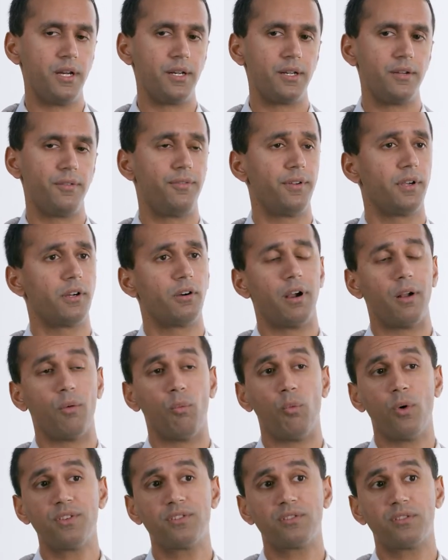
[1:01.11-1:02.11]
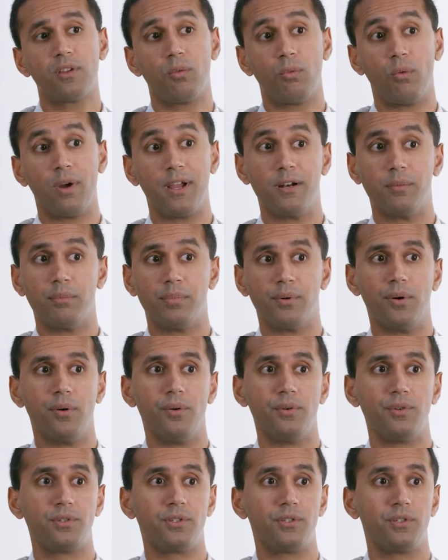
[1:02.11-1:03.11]
to figure out what's the right
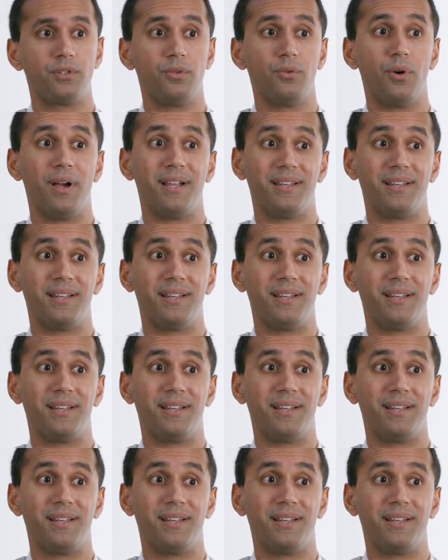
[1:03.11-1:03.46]
approach to